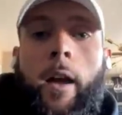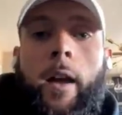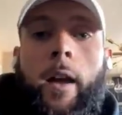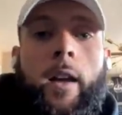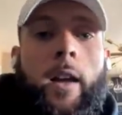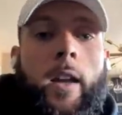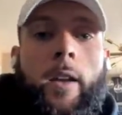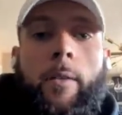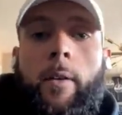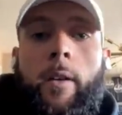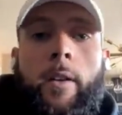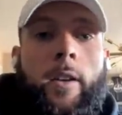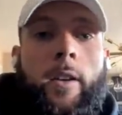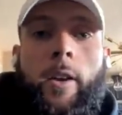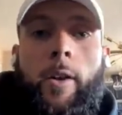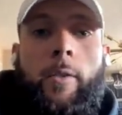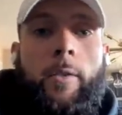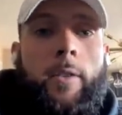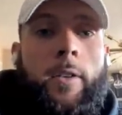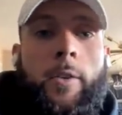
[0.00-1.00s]
I got a, you
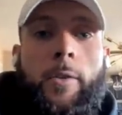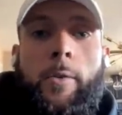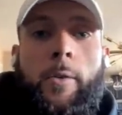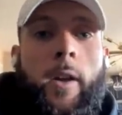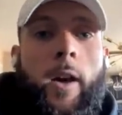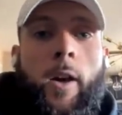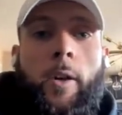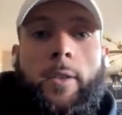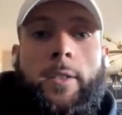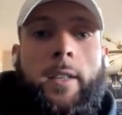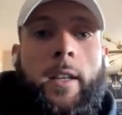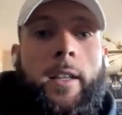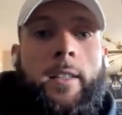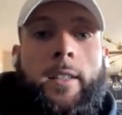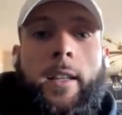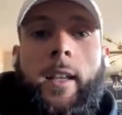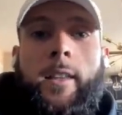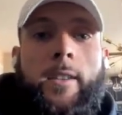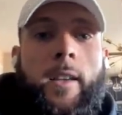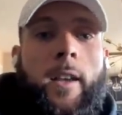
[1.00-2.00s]
know, who knows?
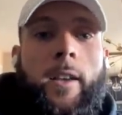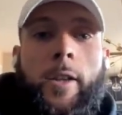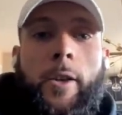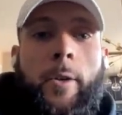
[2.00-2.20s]
They